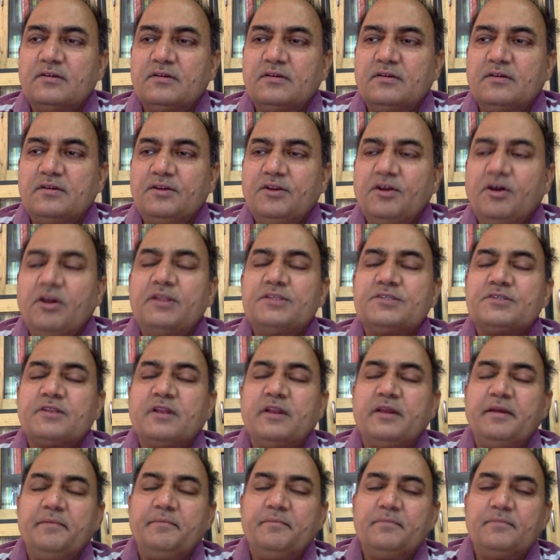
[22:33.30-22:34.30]
knowledge
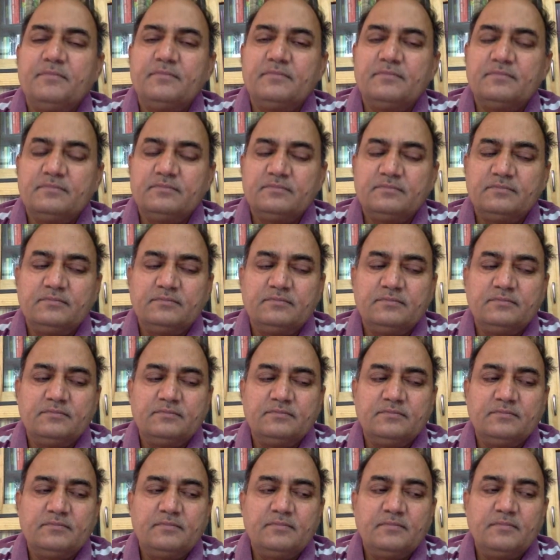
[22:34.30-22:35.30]
claim.
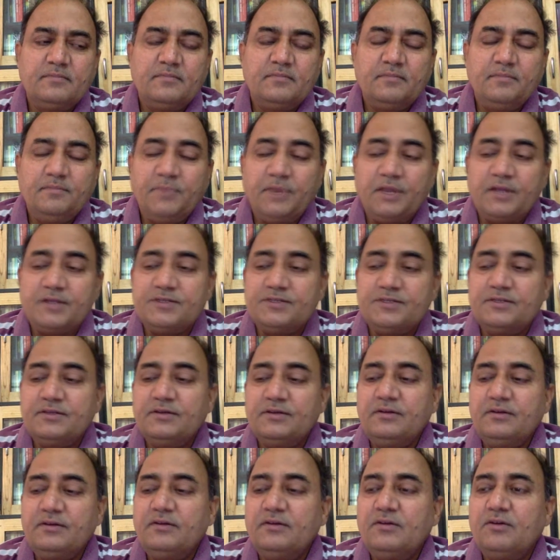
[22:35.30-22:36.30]
But
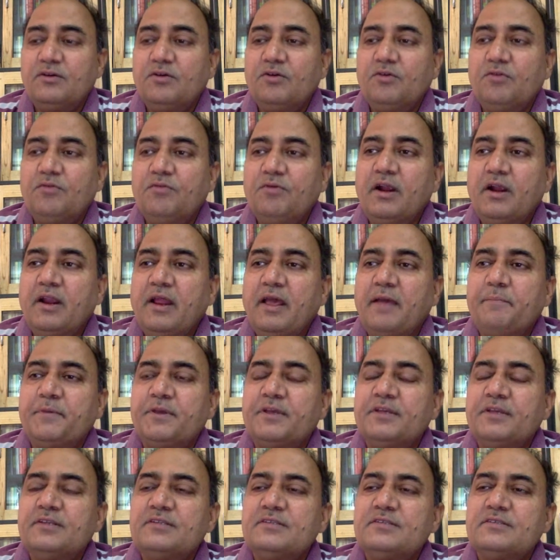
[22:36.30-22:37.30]
what
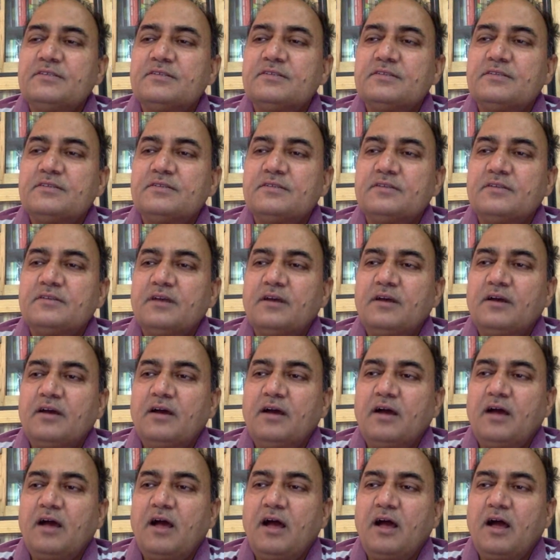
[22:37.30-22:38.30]
happens
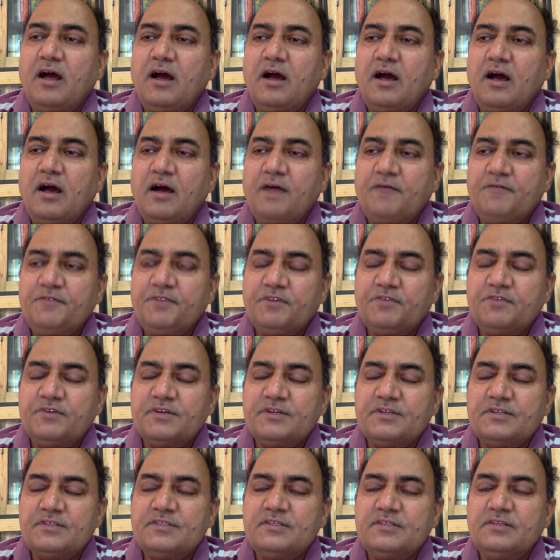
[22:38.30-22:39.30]

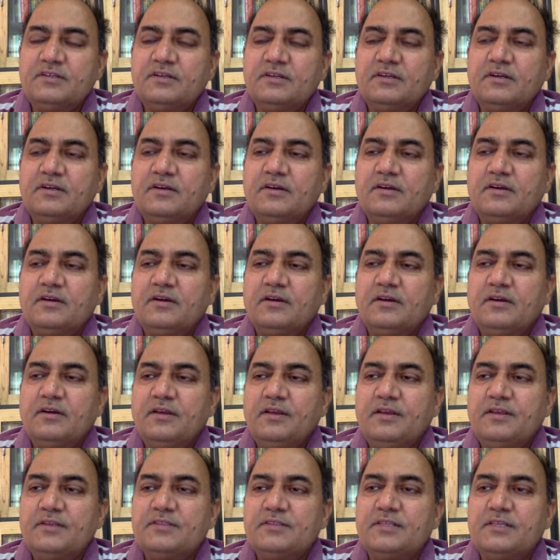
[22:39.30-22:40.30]
afterwards
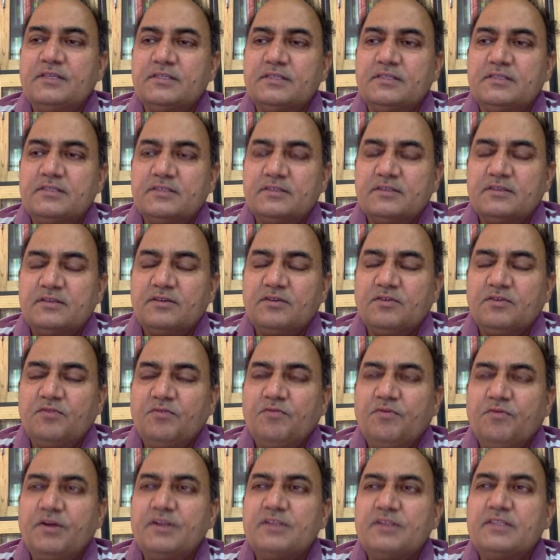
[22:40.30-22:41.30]
is this.
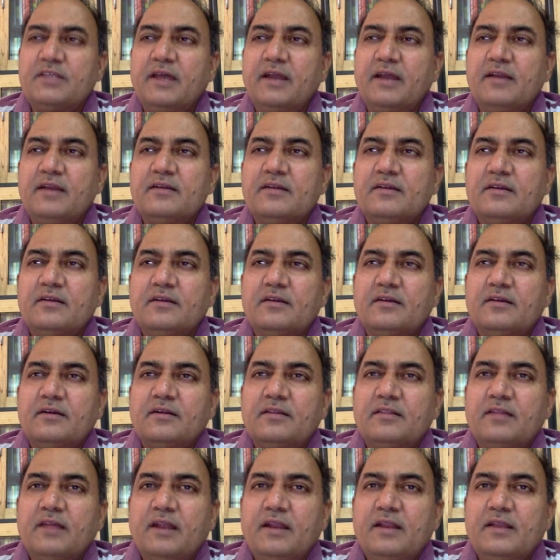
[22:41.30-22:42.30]
What is that?
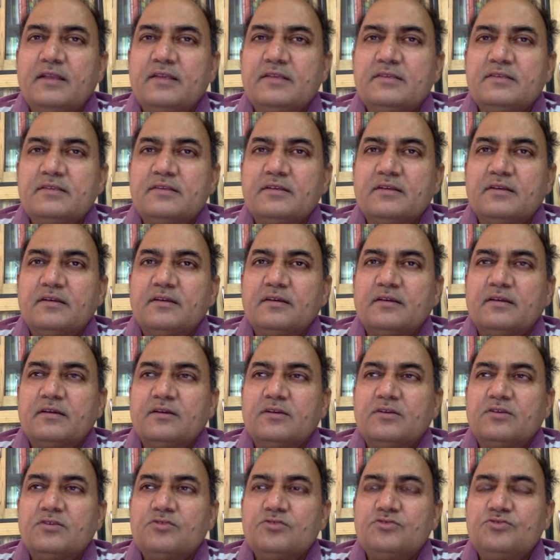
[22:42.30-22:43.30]
That is,
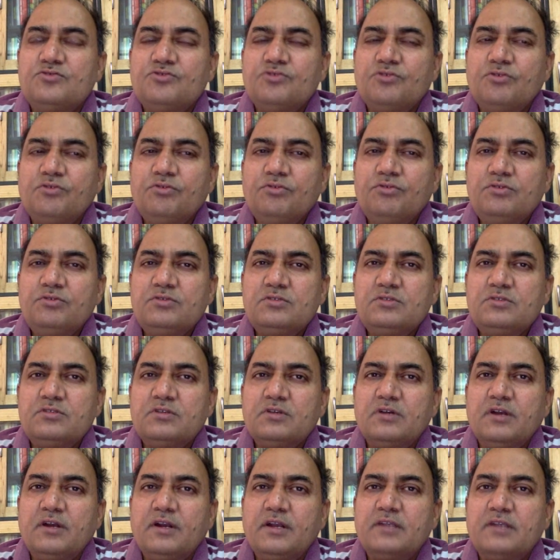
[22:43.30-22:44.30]
Jones
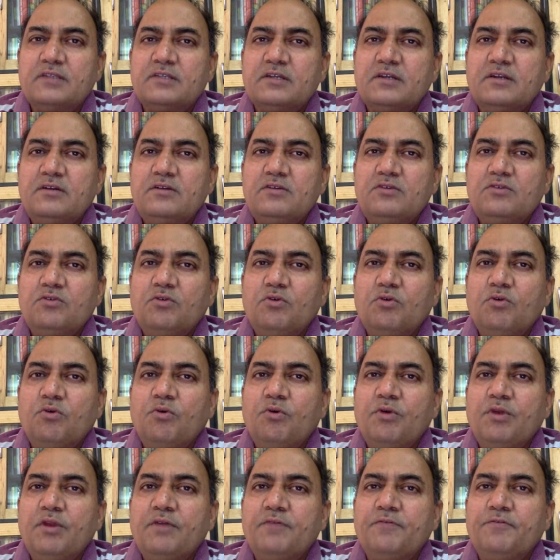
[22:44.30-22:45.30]
doesn't
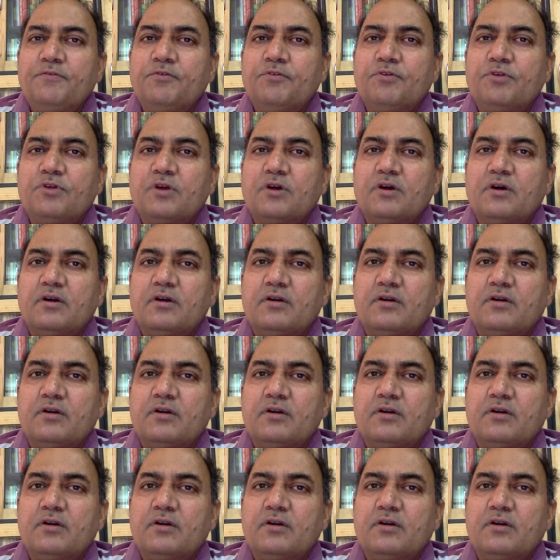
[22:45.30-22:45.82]
own a Ford car.